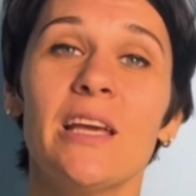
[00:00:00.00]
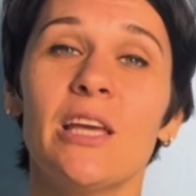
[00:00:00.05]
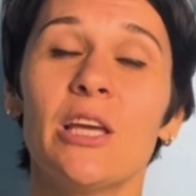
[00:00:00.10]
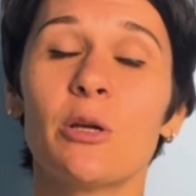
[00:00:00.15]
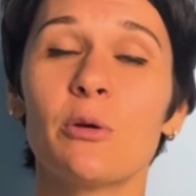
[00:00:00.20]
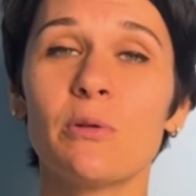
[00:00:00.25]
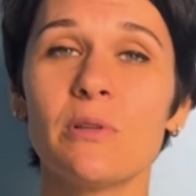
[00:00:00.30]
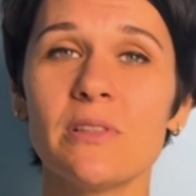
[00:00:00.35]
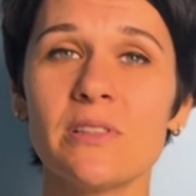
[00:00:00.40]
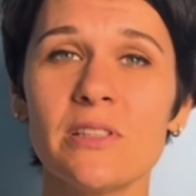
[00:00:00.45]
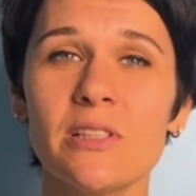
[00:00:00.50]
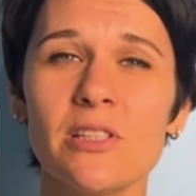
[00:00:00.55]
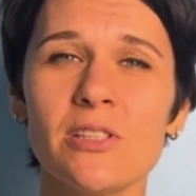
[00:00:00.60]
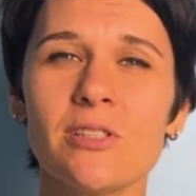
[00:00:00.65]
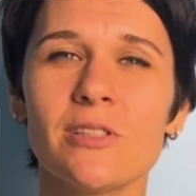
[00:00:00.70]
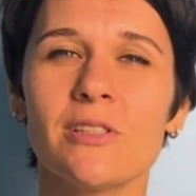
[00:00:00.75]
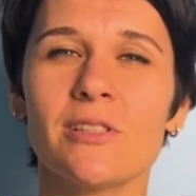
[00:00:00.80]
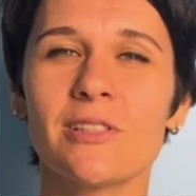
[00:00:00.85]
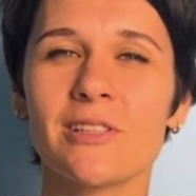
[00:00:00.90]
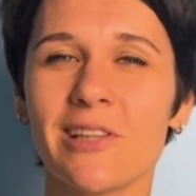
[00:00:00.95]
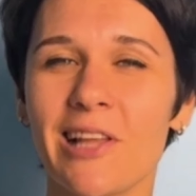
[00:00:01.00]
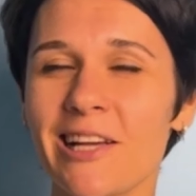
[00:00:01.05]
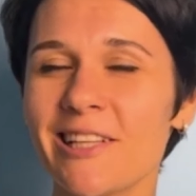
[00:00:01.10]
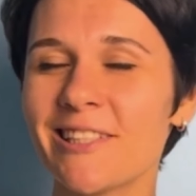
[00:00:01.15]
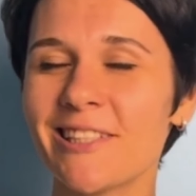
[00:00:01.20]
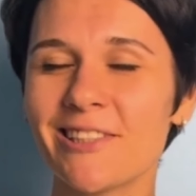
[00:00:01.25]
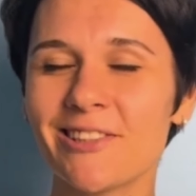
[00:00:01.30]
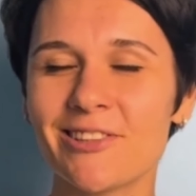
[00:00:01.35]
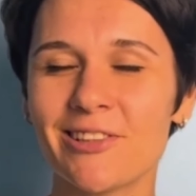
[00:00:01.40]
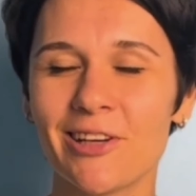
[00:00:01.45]
Equalization is a
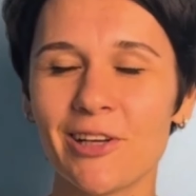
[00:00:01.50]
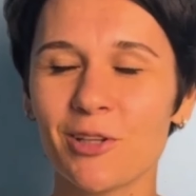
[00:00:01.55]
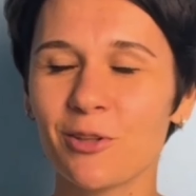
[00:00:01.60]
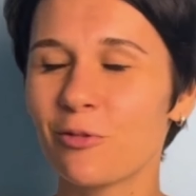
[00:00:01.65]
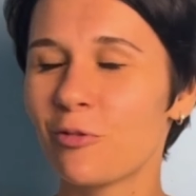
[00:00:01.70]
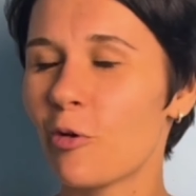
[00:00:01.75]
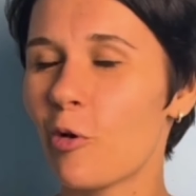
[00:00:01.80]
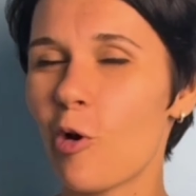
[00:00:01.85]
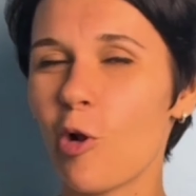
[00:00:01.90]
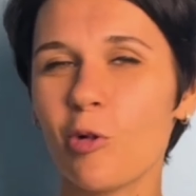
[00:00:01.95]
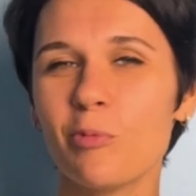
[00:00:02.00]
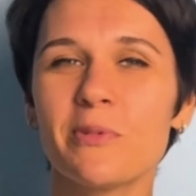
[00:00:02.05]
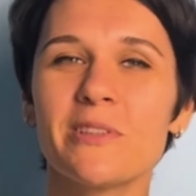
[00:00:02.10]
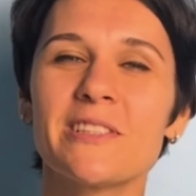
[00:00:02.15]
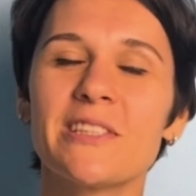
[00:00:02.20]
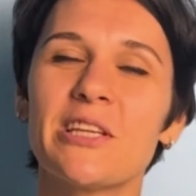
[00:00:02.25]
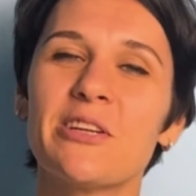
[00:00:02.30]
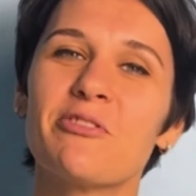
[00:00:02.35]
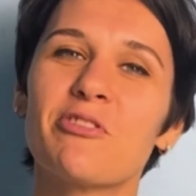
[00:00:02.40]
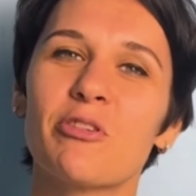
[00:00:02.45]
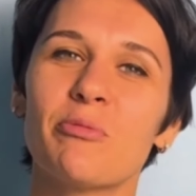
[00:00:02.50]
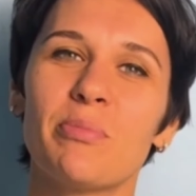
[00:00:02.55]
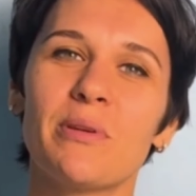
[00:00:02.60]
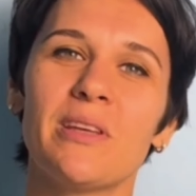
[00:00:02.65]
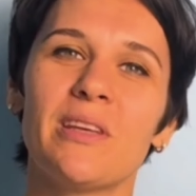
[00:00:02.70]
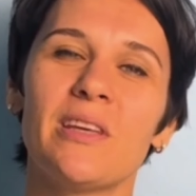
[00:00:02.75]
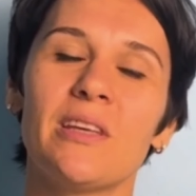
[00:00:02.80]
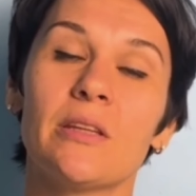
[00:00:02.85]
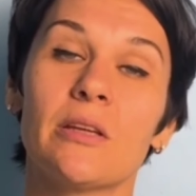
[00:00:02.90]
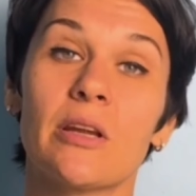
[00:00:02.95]
classic struggle for almost every
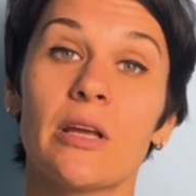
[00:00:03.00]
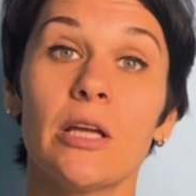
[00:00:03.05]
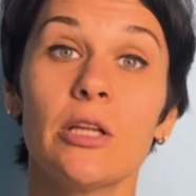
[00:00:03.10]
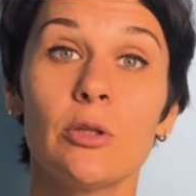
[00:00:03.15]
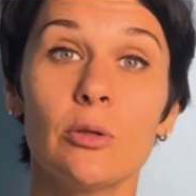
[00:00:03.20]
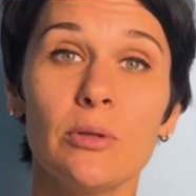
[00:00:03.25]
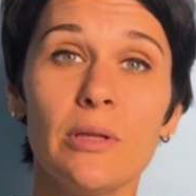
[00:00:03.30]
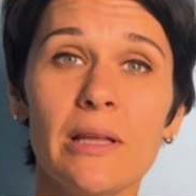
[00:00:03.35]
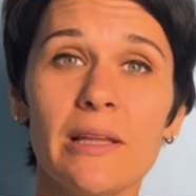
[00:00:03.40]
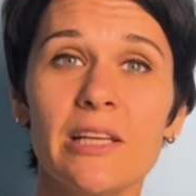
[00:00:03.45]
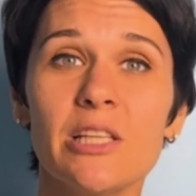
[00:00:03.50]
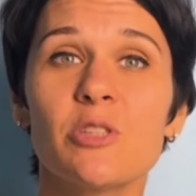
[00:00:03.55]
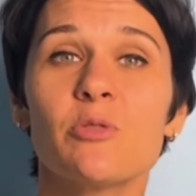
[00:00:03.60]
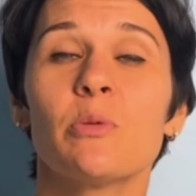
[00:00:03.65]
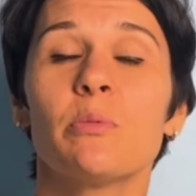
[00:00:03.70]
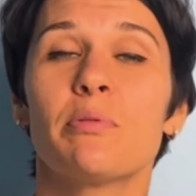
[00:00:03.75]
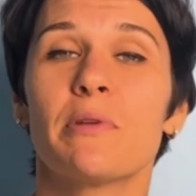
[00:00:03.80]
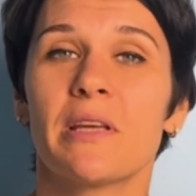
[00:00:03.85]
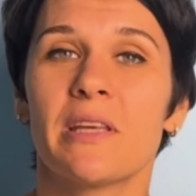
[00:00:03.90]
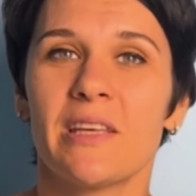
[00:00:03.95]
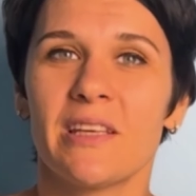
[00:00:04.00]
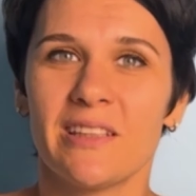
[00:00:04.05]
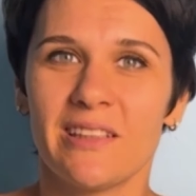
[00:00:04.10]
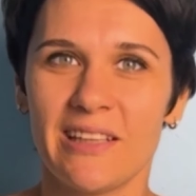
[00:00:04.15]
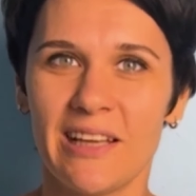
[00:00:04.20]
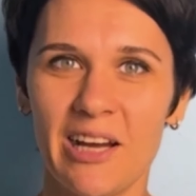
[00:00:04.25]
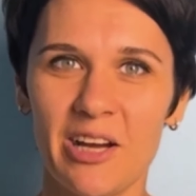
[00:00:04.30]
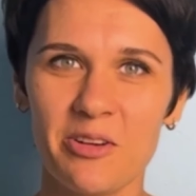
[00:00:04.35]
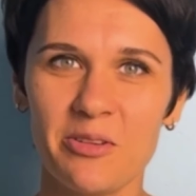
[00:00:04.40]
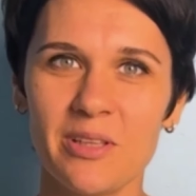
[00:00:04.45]
beginner, and today we break it
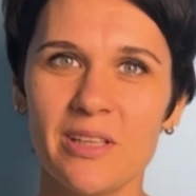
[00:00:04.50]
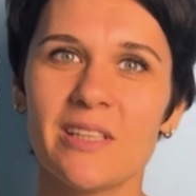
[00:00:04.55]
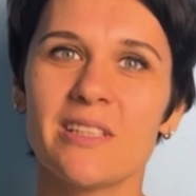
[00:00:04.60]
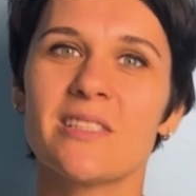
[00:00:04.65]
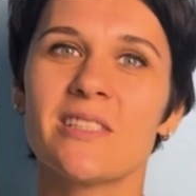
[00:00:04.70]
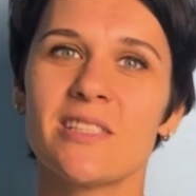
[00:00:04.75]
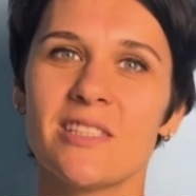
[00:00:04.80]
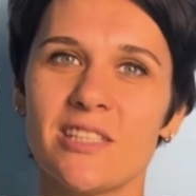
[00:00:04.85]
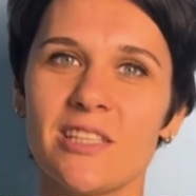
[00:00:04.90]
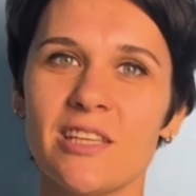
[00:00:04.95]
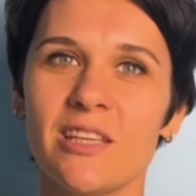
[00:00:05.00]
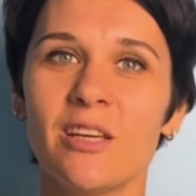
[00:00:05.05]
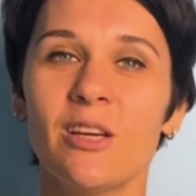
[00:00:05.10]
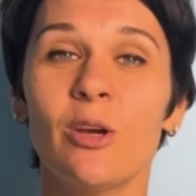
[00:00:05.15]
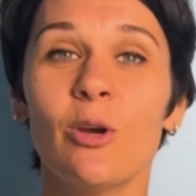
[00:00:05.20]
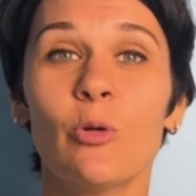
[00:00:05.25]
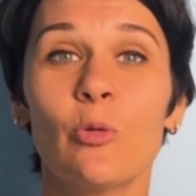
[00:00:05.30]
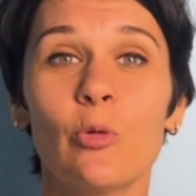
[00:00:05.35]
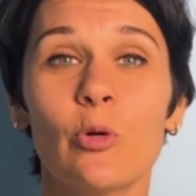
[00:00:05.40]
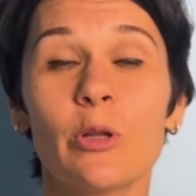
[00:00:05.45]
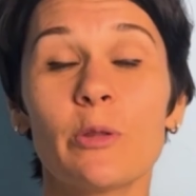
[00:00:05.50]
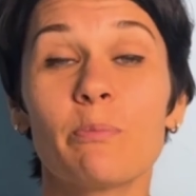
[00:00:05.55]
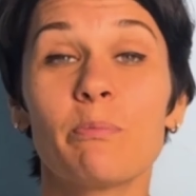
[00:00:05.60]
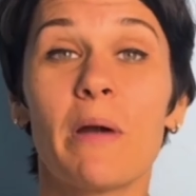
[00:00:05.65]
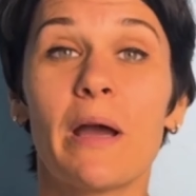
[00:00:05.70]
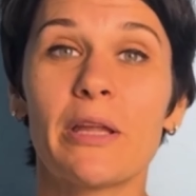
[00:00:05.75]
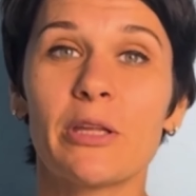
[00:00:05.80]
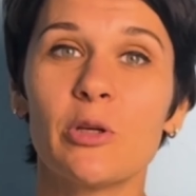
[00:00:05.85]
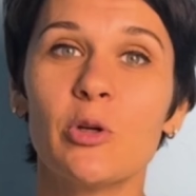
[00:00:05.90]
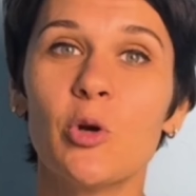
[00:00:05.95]
down and see what
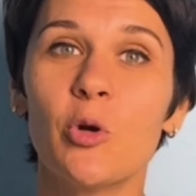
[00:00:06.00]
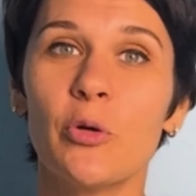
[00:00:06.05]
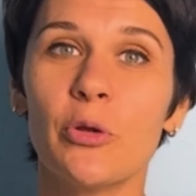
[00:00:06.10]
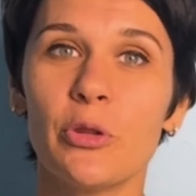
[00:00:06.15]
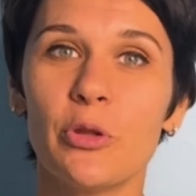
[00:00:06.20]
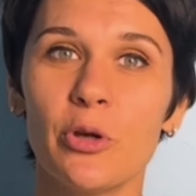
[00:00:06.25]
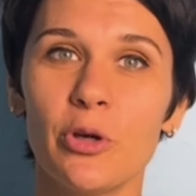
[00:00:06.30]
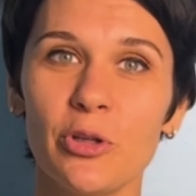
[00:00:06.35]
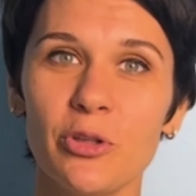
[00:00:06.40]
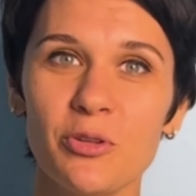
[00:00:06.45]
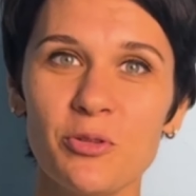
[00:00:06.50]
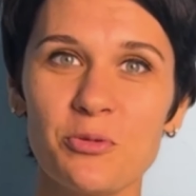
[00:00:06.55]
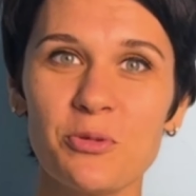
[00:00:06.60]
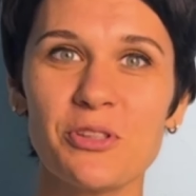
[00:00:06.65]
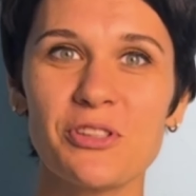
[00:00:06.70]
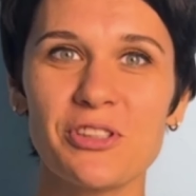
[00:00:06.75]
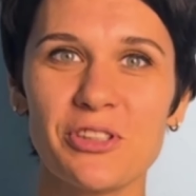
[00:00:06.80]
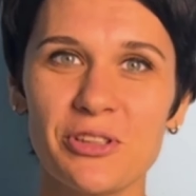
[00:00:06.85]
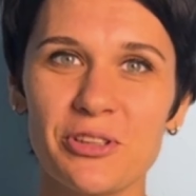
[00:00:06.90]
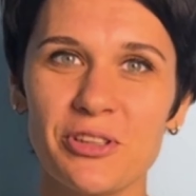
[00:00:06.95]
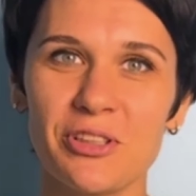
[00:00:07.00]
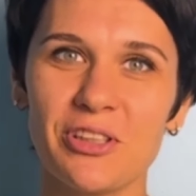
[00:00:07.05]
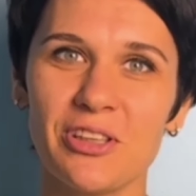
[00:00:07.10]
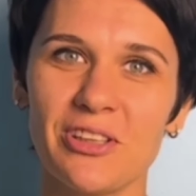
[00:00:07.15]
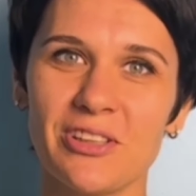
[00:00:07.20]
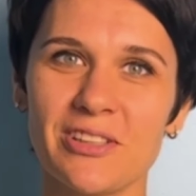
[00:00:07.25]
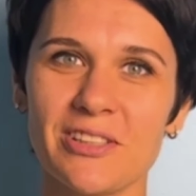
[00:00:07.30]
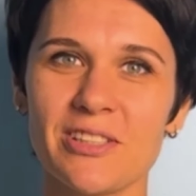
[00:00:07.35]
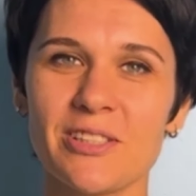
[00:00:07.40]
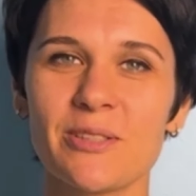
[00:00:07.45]
might going on with your
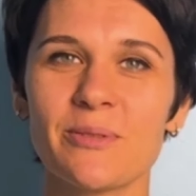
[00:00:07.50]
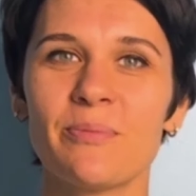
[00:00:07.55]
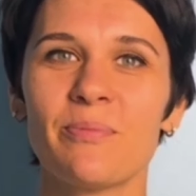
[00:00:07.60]
ears.